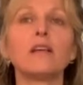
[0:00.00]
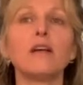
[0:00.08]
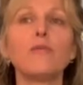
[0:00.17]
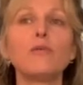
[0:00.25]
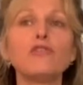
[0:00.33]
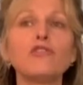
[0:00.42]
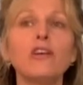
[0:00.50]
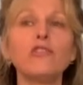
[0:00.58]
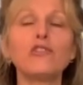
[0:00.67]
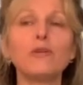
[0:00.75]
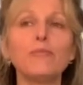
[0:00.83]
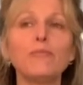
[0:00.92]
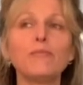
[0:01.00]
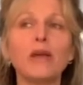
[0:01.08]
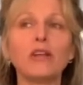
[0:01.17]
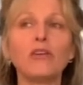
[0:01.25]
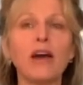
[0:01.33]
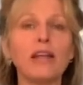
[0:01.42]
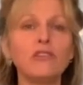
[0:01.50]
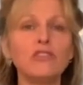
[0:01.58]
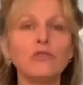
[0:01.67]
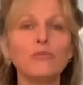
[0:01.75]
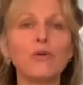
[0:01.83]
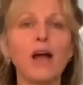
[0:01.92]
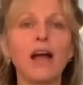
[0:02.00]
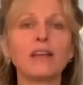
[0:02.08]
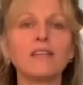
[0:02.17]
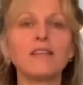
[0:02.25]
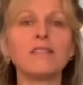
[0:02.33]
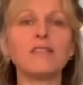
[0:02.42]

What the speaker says: Appreciation and gratitude practice